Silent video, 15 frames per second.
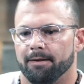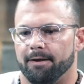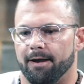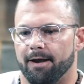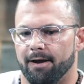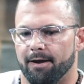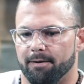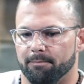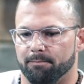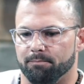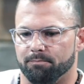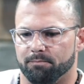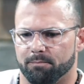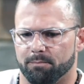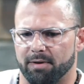Um,
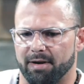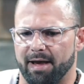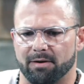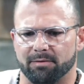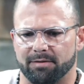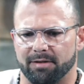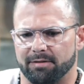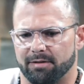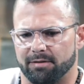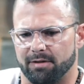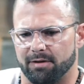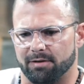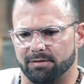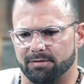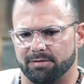but I don't think that
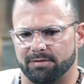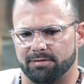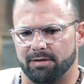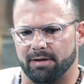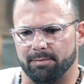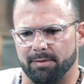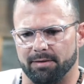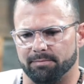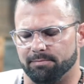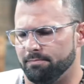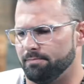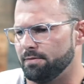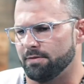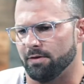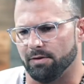there's, I mean,
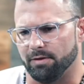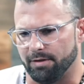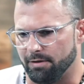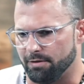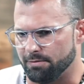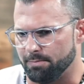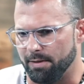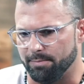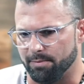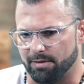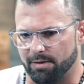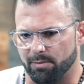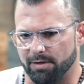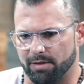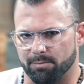certainly there's people
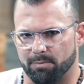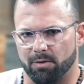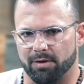that we could